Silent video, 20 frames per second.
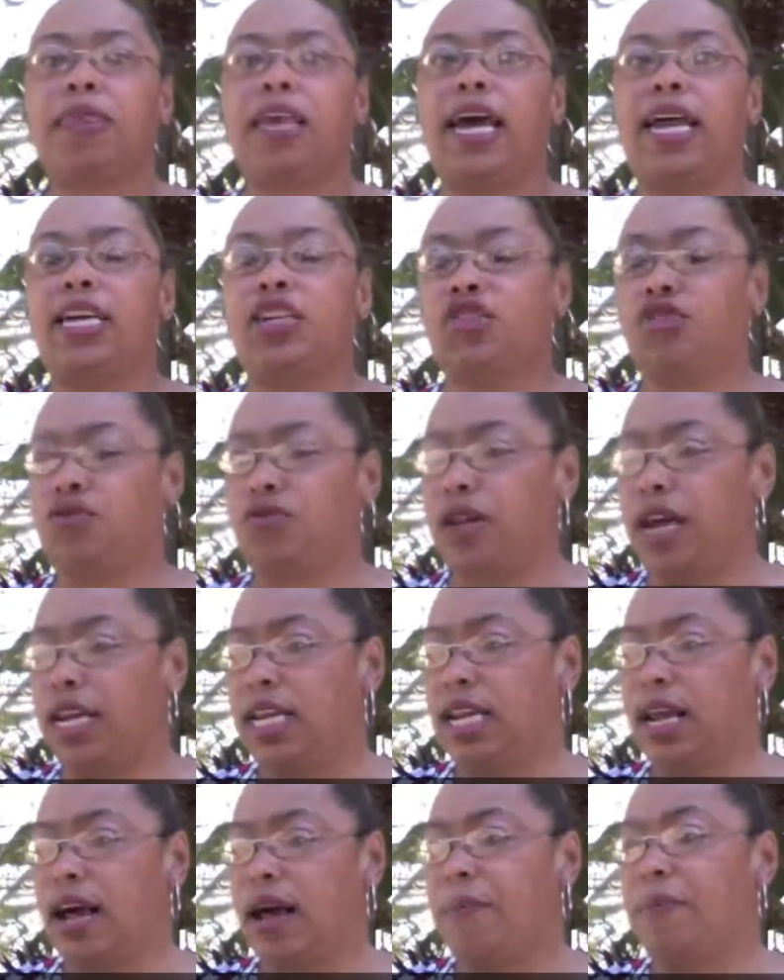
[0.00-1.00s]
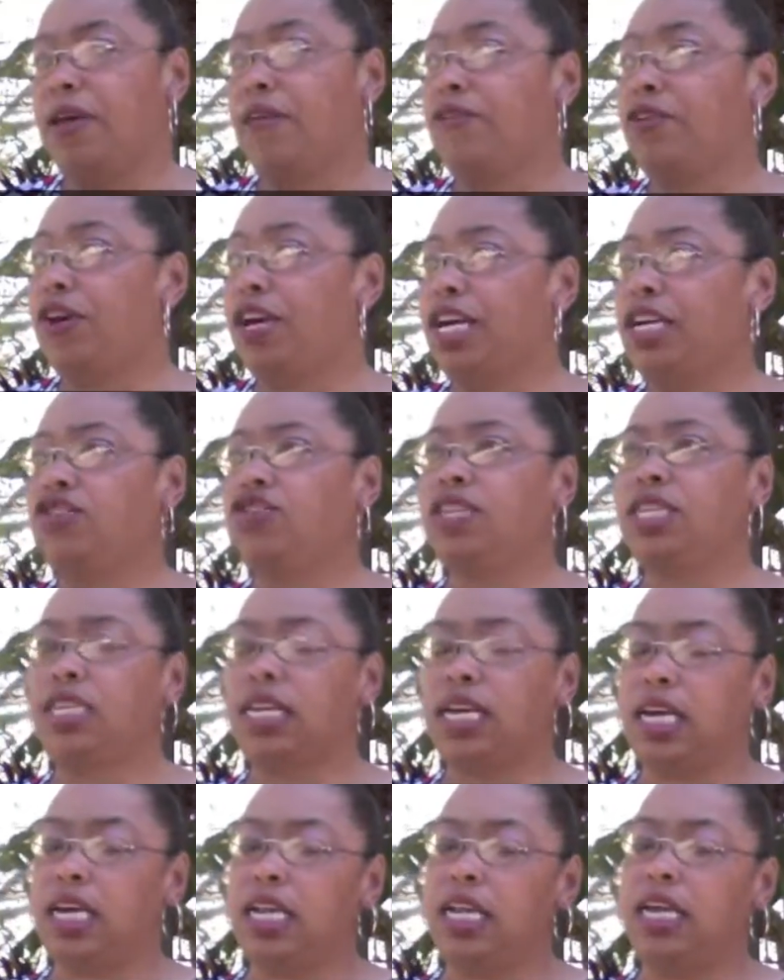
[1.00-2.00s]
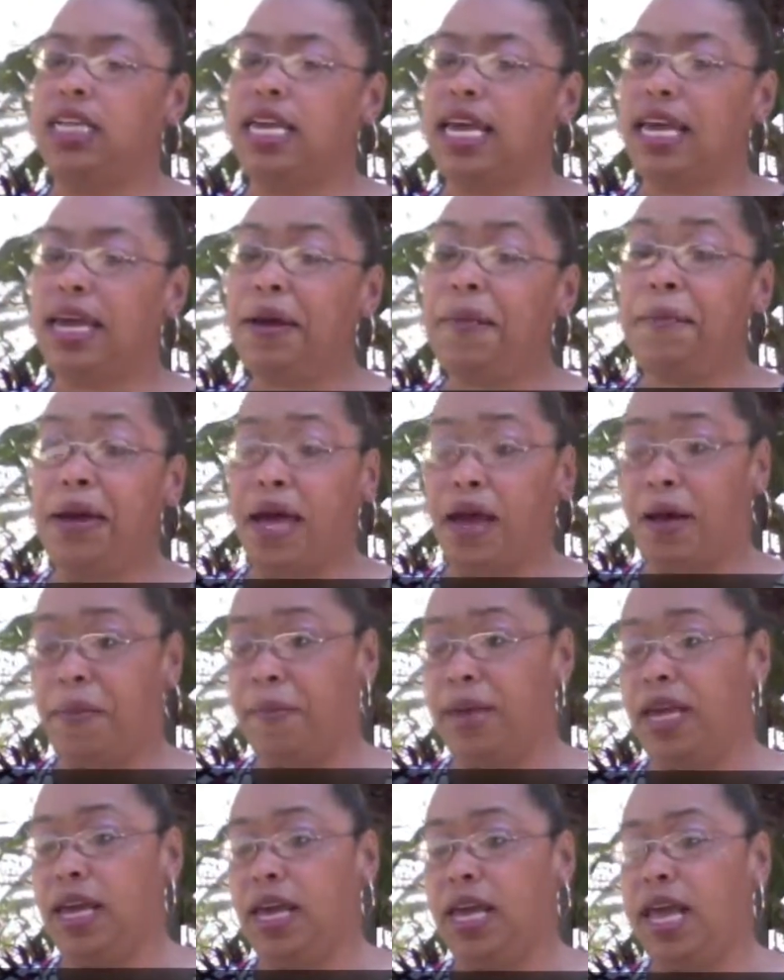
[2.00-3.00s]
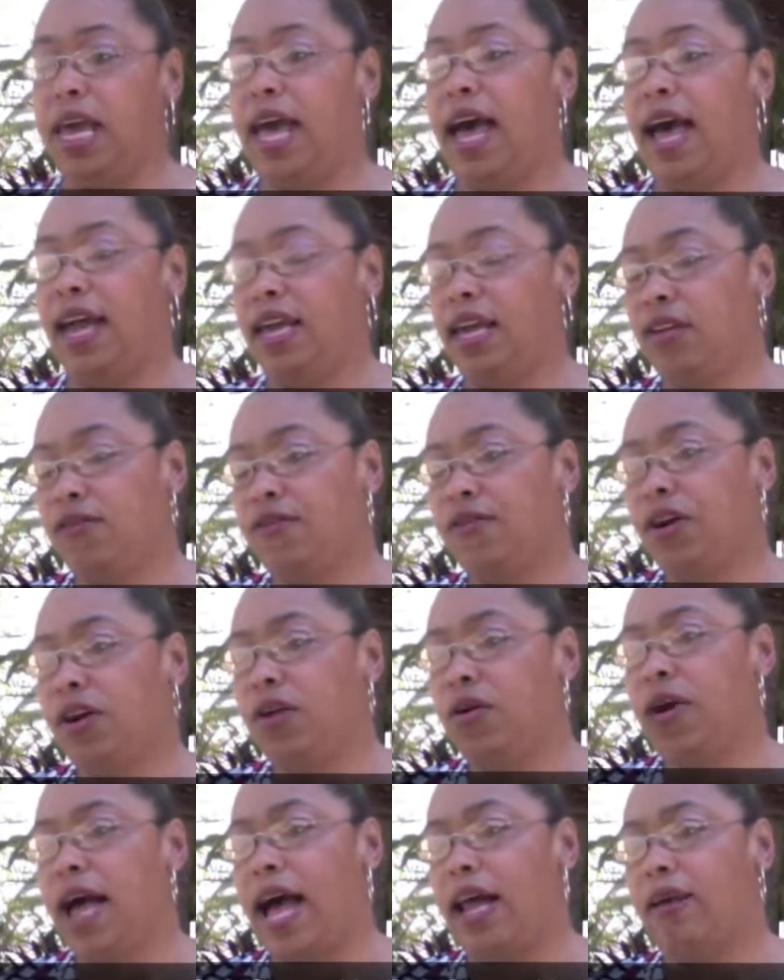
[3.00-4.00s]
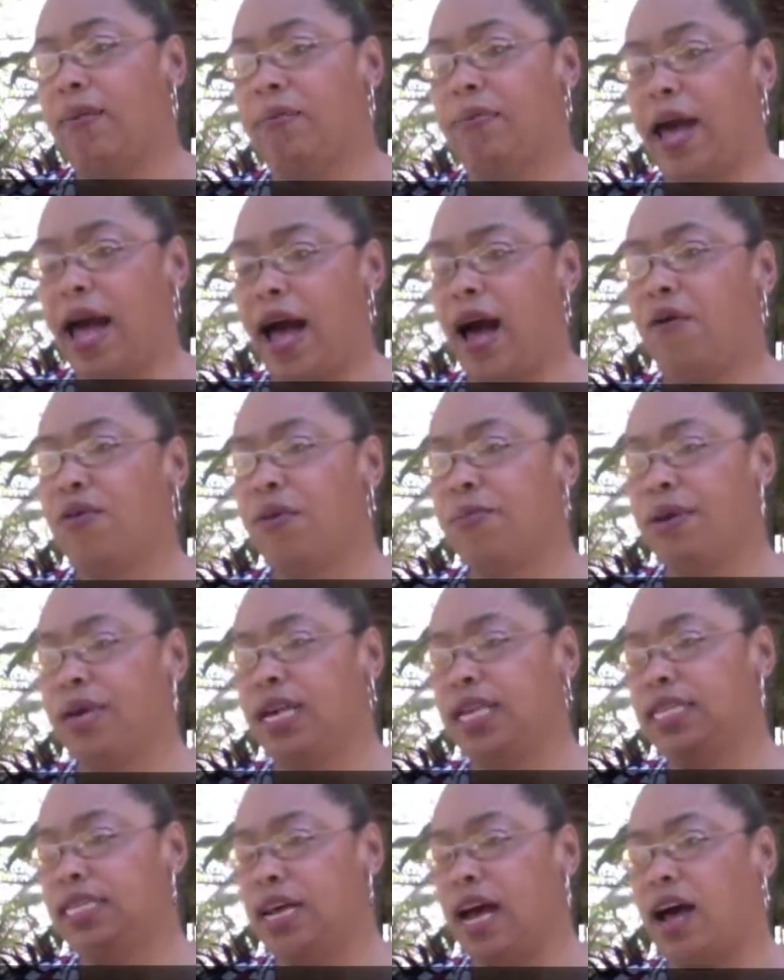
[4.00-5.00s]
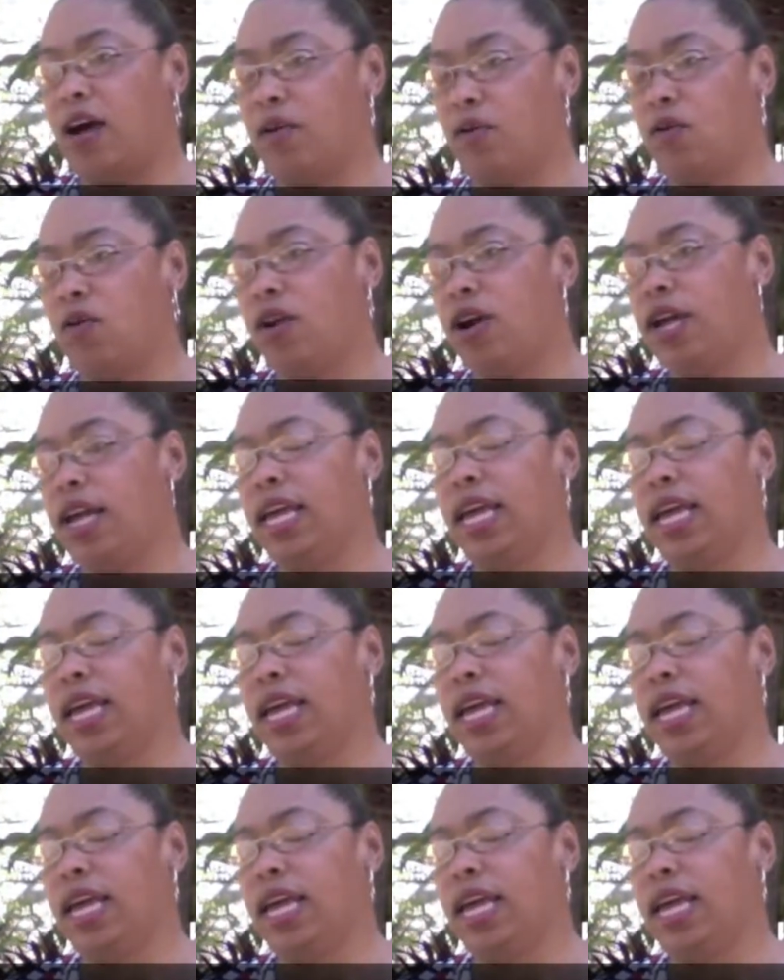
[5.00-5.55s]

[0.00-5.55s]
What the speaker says: And it's $2.99. But if you're interested, email me at info@empowerme.org.